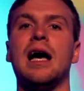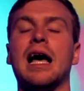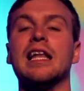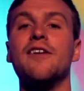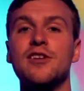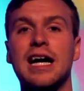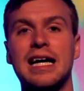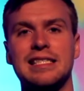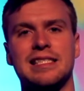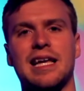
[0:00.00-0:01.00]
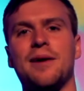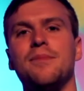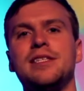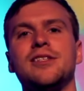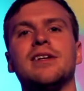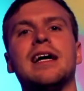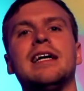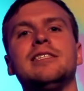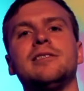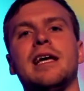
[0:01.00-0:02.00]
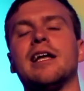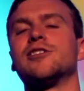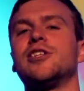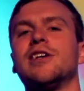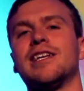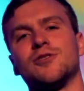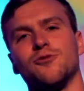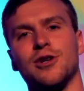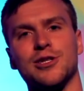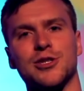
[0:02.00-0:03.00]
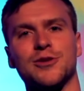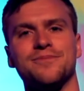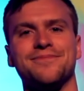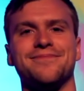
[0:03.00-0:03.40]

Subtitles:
I love you guys, I miss you guys, and I'll see you guys really soon.